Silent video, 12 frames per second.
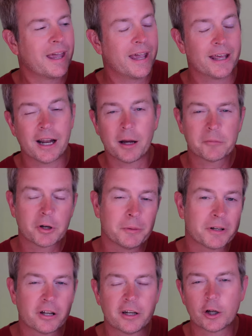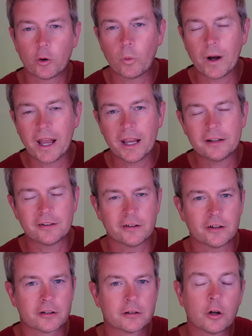and I'm going to be cutting away
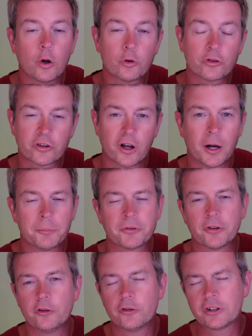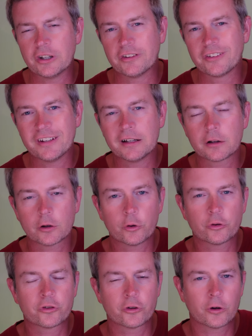to close up so you can see
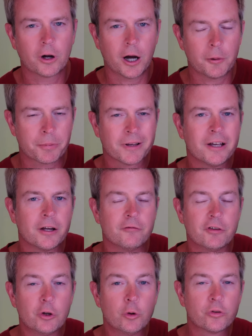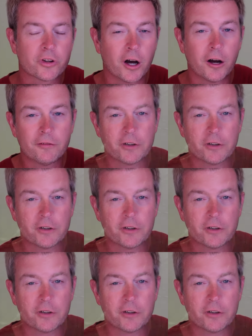closer up views of